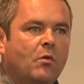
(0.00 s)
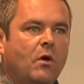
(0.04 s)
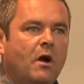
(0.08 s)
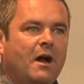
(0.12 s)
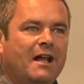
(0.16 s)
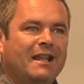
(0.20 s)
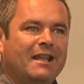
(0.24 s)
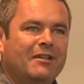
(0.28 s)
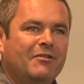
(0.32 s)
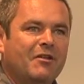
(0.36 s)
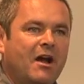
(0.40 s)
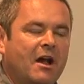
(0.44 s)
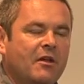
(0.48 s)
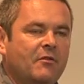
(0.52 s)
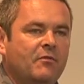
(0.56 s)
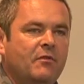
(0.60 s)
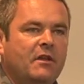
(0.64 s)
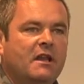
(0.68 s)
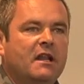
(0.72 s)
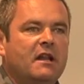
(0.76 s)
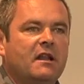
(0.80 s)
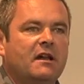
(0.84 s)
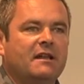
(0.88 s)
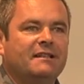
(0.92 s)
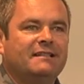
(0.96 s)
while, I
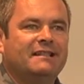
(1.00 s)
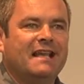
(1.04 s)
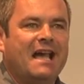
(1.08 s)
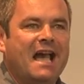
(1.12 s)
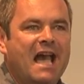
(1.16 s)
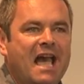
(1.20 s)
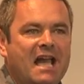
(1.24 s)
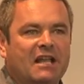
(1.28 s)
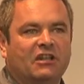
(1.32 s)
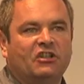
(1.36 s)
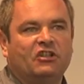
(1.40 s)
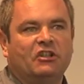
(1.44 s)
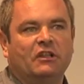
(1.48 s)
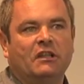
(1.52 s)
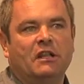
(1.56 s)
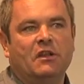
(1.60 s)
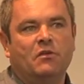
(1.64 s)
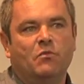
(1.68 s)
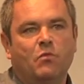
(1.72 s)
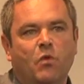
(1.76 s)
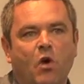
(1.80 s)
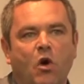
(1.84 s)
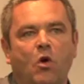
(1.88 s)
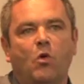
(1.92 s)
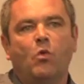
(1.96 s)
realised that actually
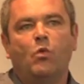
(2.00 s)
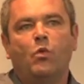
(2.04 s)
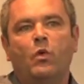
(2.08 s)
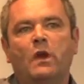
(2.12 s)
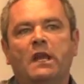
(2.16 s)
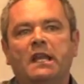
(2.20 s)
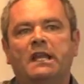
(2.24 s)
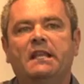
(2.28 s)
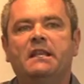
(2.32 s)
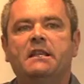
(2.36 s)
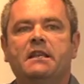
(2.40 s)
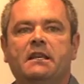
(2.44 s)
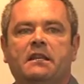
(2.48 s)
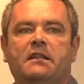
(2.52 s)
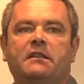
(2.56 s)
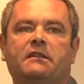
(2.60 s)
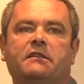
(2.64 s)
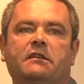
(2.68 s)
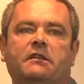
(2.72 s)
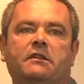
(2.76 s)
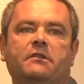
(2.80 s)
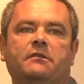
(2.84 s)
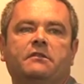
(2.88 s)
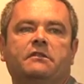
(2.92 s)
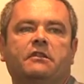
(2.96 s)
what we needed
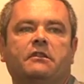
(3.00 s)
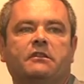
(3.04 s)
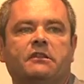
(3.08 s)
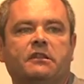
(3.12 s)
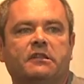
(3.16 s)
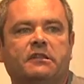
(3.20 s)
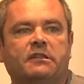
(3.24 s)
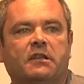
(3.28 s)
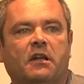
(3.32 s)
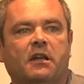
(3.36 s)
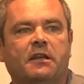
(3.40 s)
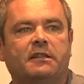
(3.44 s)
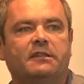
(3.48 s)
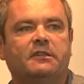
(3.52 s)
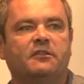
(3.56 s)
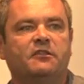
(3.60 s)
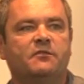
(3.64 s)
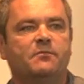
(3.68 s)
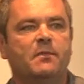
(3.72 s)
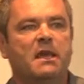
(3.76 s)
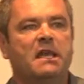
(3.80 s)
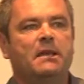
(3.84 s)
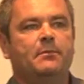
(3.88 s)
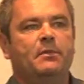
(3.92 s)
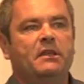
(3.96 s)
to do as a society was
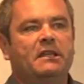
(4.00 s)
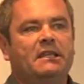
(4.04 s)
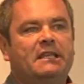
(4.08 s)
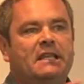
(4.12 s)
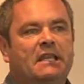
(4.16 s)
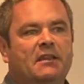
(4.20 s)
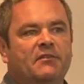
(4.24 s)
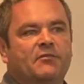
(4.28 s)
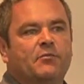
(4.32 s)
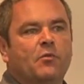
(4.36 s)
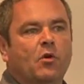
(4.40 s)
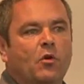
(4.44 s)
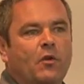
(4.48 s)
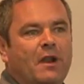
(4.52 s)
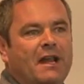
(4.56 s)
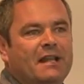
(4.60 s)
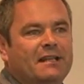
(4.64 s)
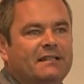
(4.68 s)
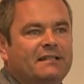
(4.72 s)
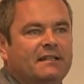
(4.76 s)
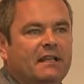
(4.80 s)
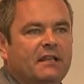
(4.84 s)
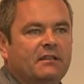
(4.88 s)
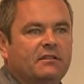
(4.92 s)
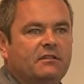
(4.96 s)
maybe give more
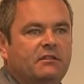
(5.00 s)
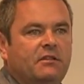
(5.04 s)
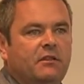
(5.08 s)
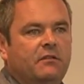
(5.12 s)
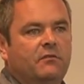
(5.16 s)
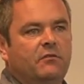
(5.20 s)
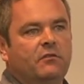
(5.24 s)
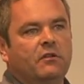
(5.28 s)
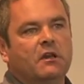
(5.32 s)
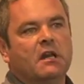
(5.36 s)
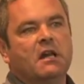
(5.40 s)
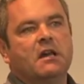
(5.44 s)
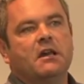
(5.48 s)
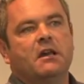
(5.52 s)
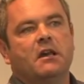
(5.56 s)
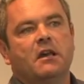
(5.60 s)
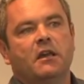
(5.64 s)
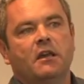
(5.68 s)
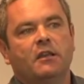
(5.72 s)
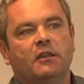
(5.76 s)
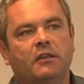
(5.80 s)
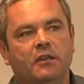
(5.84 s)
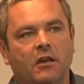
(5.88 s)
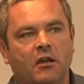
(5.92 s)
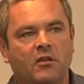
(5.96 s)
access to
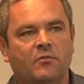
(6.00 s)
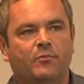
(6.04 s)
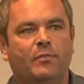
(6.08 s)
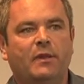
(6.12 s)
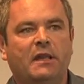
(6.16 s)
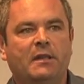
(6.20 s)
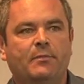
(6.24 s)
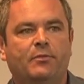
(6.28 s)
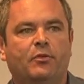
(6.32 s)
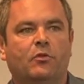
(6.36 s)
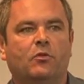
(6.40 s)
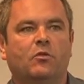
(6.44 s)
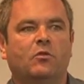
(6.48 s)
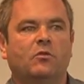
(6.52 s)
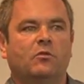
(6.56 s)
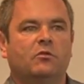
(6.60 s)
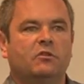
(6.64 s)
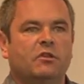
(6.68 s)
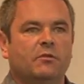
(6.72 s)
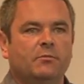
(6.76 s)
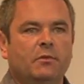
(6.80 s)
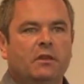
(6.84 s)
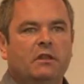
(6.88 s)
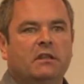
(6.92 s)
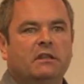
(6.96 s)
young people,
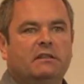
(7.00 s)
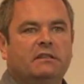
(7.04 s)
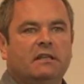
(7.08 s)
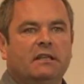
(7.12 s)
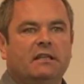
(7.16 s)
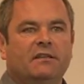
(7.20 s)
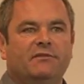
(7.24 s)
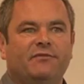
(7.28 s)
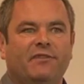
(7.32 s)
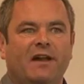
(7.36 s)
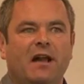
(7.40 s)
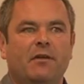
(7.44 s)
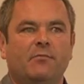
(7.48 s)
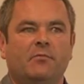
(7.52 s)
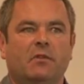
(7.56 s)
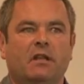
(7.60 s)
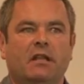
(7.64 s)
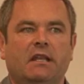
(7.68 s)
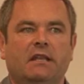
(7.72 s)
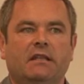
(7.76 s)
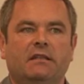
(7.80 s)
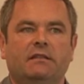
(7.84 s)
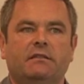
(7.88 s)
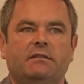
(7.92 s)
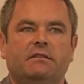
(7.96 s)
communities,
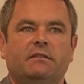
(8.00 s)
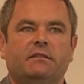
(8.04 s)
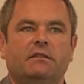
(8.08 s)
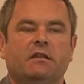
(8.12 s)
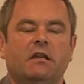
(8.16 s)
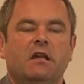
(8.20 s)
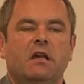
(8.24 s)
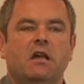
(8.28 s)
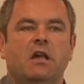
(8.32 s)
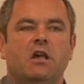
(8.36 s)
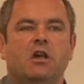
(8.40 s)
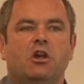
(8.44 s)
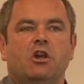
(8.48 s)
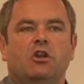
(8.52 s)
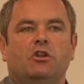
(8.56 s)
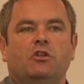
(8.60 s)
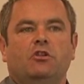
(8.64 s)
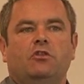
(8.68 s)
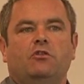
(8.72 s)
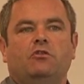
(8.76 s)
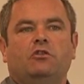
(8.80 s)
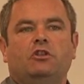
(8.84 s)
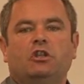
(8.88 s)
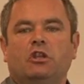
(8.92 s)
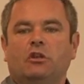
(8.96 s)
families,
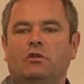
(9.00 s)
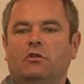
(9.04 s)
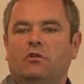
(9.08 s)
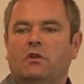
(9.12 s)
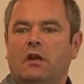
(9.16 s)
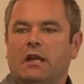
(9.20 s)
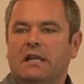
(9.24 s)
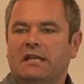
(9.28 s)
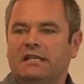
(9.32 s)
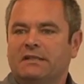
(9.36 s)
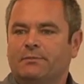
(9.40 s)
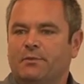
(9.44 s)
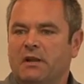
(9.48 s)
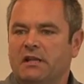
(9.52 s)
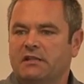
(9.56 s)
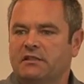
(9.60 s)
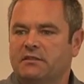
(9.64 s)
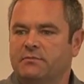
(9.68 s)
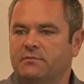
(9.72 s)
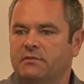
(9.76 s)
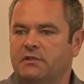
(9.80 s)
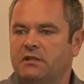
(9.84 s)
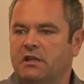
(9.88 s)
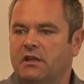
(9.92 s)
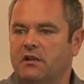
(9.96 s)
to express
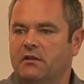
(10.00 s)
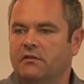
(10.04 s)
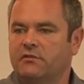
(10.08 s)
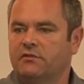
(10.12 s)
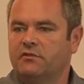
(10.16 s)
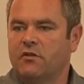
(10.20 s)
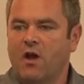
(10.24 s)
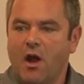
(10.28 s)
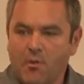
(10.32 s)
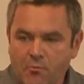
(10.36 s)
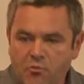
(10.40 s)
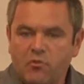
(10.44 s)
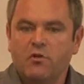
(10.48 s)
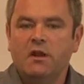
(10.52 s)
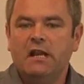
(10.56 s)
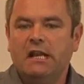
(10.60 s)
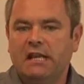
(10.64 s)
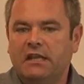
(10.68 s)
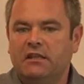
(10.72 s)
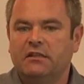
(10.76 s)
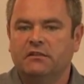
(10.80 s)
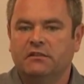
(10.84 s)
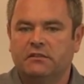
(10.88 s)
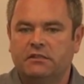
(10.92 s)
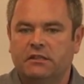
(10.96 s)
themselves. So I'm really
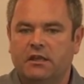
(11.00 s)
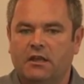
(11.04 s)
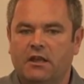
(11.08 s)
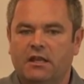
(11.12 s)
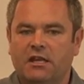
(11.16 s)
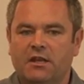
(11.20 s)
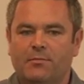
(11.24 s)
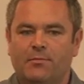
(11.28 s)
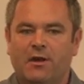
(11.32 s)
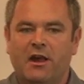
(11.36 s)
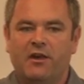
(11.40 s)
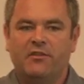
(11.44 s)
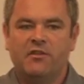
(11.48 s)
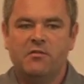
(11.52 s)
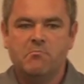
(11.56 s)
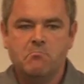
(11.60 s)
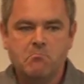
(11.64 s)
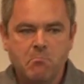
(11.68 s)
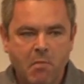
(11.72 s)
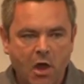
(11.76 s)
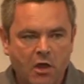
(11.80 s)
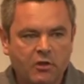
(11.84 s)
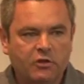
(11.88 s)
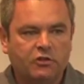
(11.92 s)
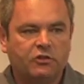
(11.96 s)
concerned about the
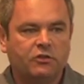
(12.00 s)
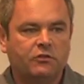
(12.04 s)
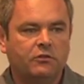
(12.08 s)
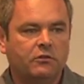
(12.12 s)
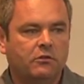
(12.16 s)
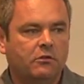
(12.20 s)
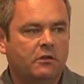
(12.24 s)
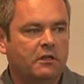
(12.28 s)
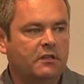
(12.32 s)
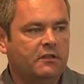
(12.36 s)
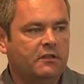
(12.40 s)
emotional